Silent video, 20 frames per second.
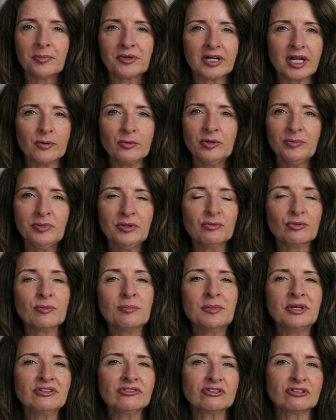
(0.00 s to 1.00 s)
but I would be
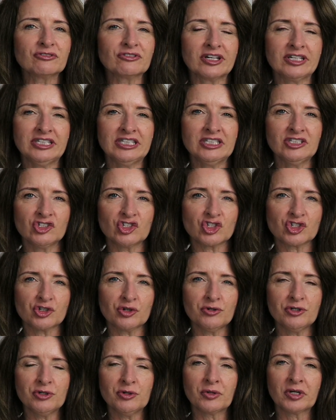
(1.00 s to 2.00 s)
remiss if I didn't
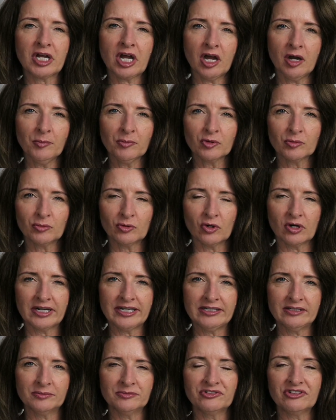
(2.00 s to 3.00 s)
show you comparable
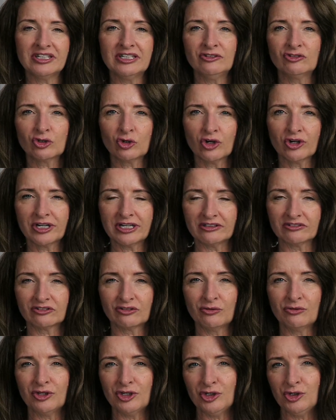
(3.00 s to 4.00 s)
items in Target
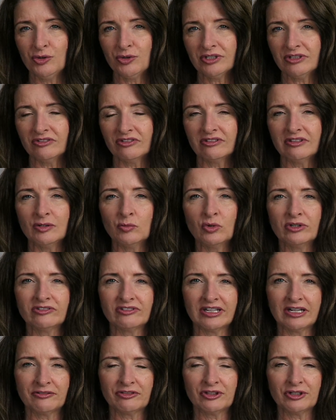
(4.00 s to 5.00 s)
so that you can see
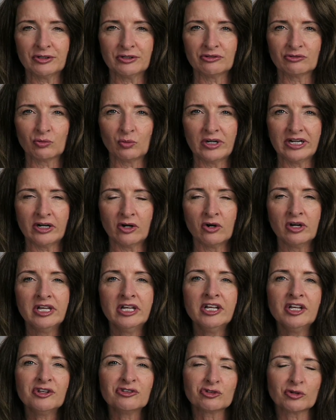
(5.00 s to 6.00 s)
what's out there as well.
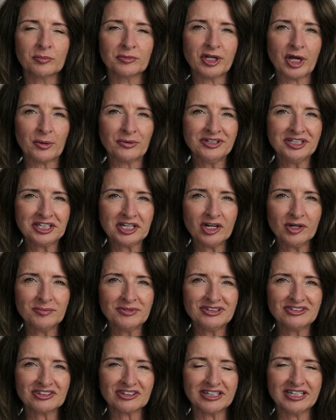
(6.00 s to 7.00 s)
So I'm going to
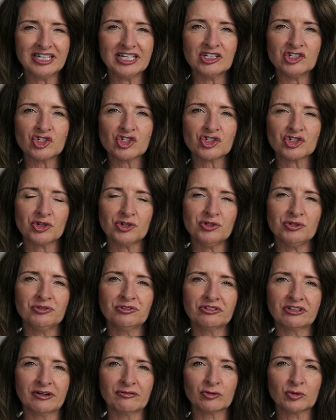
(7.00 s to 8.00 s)
come in tight and show you
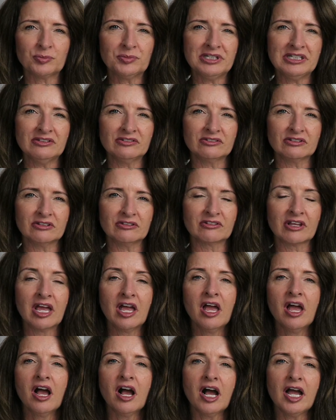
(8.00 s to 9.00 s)
several pieces.
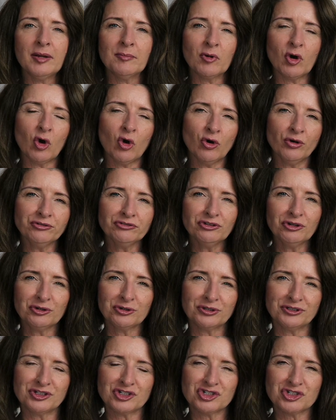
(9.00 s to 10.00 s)
I'm
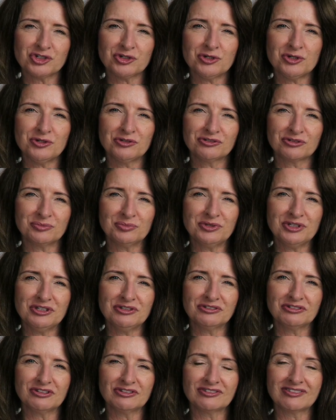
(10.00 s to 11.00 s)
also going to show you some
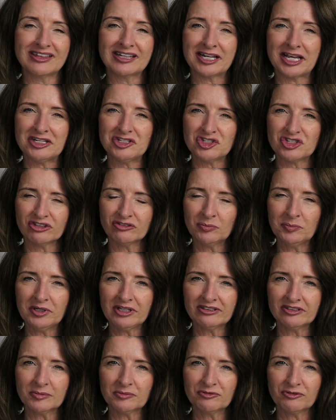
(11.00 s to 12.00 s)
pieces that I just
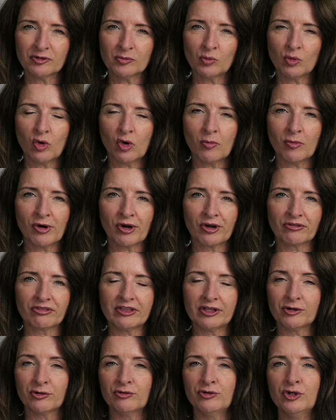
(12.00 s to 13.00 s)
picked up from Walmart
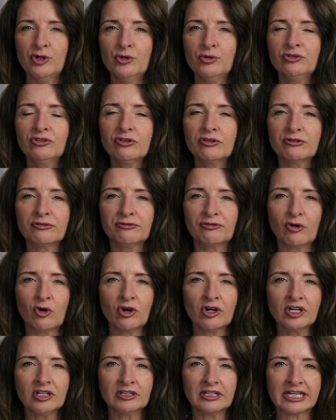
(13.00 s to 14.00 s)
that are new to the
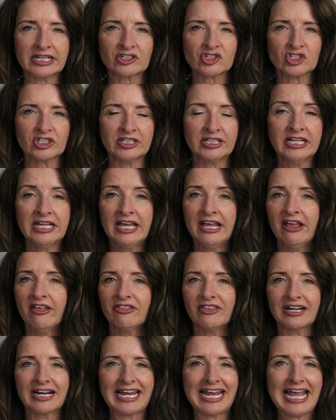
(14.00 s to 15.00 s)
fall collection
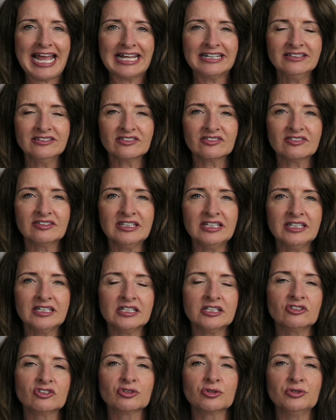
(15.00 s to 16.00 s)
that I hadn't seen
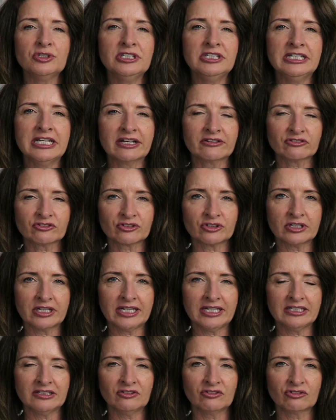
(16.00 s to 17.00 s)
until
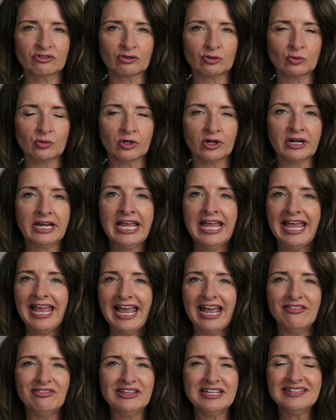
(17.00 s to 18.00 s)
yesterday in store.
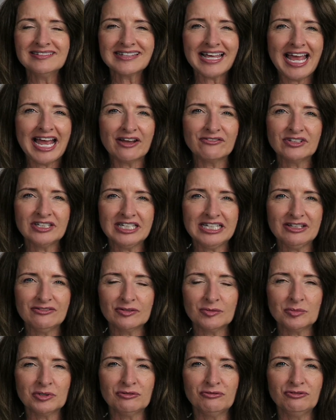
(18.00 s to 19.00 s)
And these haven't
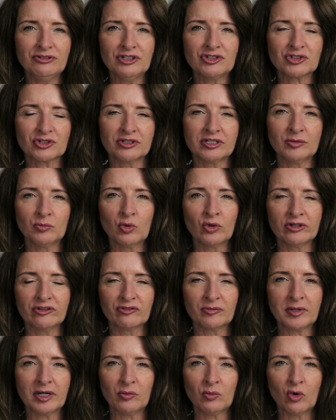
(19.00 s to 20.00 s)
even been featured in one
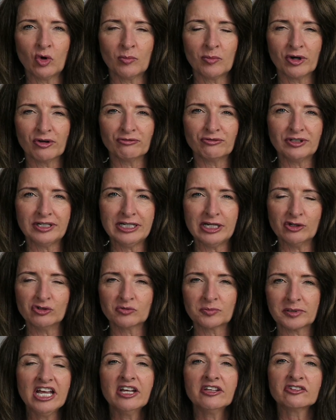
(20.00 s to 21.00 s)
of my Walmart
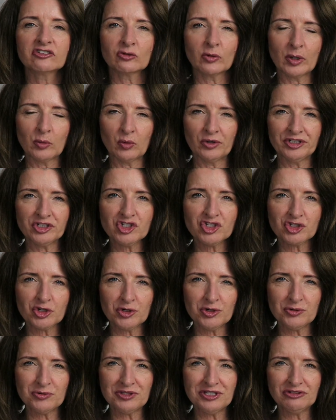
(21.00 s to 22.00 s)
videos. So I want to
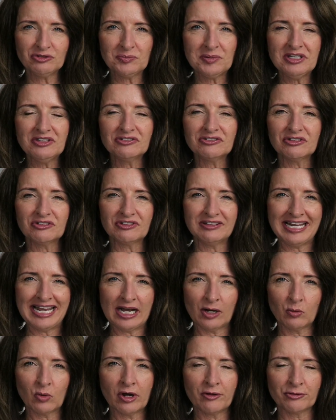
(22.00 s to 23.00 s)
show you these pieces
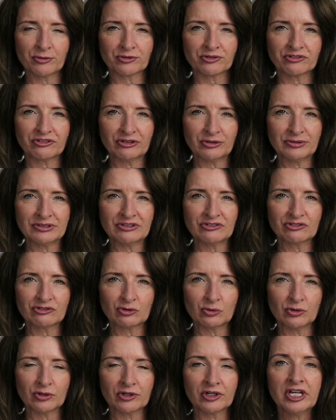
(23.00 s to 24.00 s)
now while they're still in
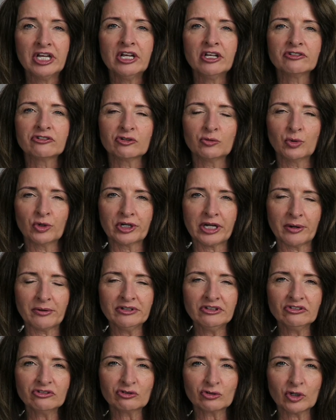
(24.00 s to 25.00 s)
store. So we're
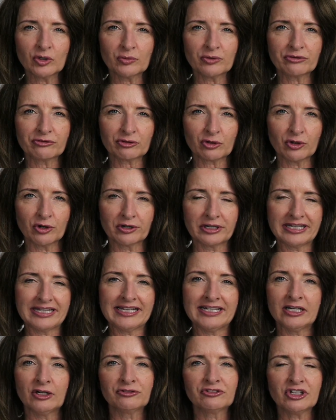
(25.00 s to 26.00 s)
going to start with
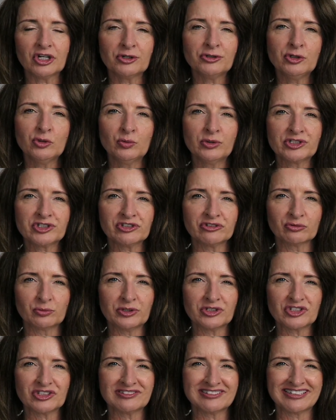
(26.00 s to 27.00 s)
Target and I'll tell you which is
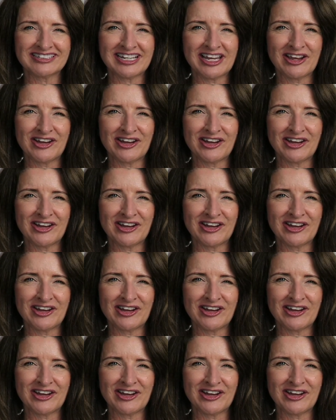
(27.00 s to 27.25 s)
which as I